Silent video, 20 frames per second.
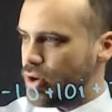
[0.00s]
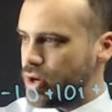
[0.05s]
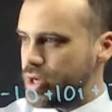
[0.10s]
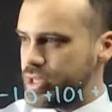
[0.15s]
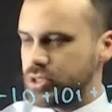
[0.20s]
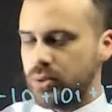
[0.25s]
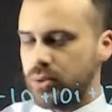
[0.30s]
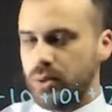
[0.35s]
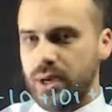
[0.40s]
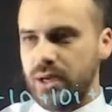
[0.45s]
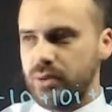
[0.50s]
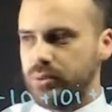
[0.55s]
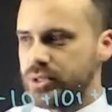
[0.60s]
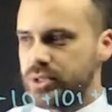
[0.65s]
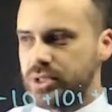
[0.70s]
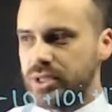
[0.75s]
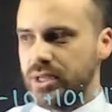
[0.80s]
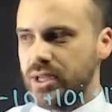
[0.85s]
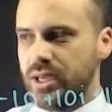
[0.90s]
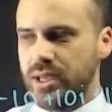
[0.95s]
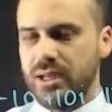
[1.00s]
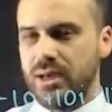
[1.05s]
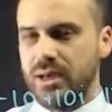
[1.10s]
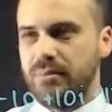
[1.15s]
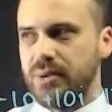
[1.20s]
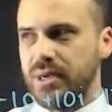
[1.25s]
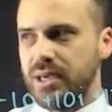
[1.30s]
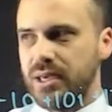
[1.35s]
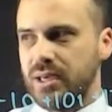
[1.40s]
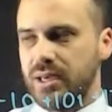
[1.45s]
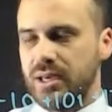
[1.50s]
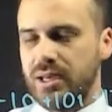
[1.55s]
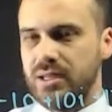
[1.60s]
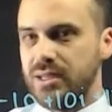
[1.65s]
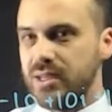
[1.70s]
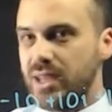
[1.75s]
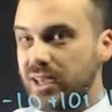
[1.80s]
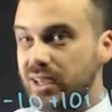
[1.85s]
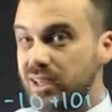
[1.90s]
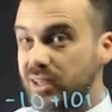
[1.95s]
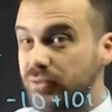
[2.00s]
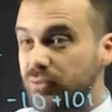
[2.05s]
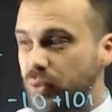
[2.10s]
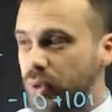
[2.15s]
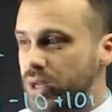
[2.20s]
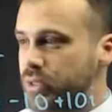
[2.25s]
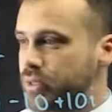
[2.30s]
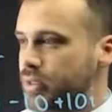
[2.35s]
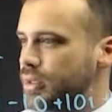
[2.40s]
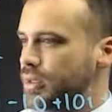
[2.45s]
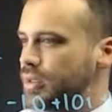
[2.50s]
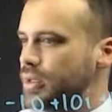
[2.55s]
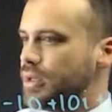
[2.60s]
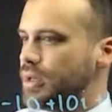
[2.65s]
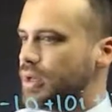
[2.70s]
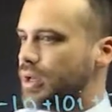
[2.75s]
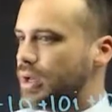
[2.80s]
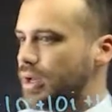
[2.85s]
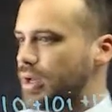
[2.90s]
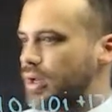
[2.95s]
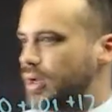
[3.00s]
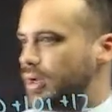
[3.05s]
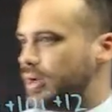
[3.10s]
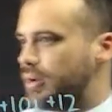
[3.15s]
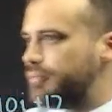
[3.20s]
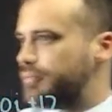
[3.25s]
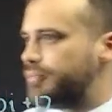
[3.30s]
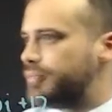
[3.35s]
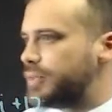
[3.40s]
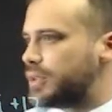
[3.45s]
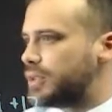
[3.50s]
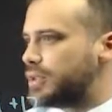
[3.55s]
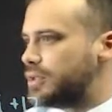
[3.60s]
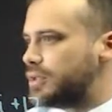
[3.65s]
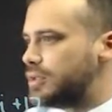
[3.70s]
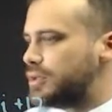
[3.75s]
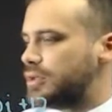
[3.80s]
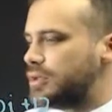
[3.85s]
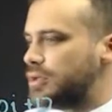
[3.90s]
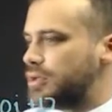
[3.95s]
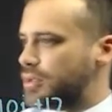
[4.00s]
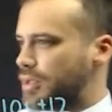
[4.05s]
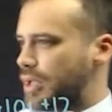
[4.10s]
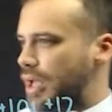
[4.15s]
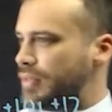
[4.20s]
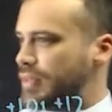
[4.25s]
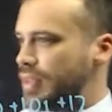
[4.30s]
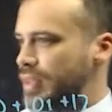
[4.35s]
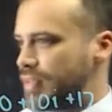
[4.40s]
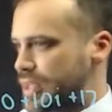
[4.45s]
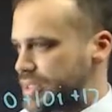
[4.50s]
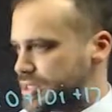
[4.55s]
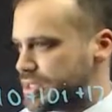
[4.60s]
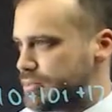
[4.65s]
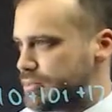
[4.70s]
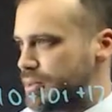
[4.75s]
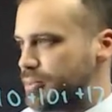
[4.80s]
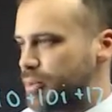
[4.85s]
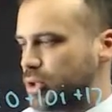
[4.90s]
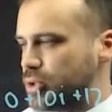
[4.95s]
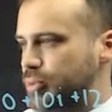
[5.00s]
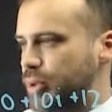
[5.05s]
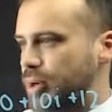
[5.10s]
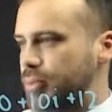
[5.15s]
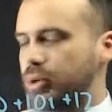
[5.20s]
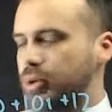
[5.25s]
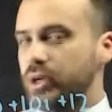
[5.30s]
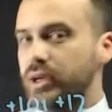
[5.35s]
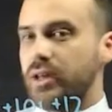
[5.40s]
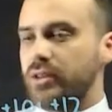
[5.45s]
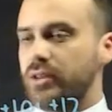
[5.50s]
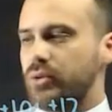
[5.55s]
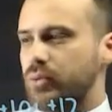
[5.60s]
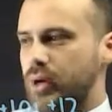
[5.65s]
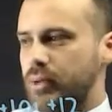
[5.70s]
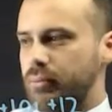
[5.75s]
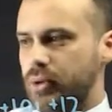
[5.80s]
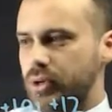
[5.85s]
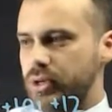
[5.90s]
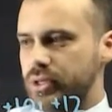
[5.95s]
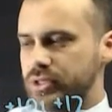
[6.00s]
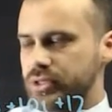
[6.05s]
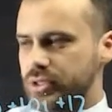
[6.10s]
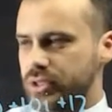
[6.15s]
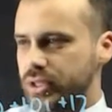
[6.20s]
I squared, which is going to end up being a negative 1. And then that's going to be multiplied by another 1 minus